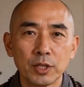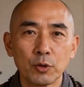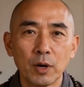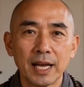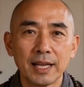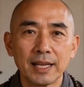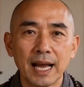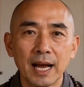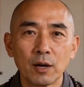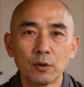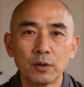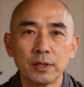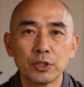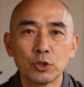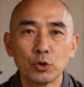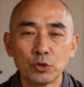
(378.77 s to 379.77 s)
right now,
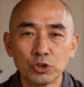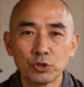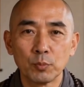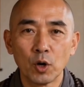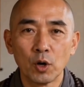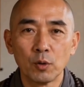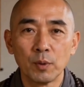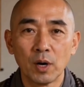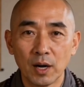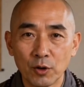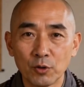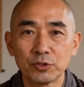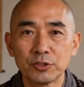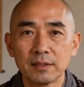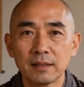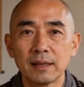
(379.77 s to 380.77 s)
use small
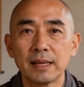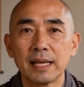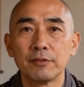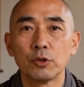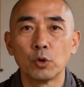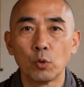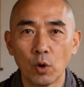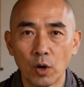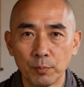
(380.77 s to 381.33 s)
bottles. If you are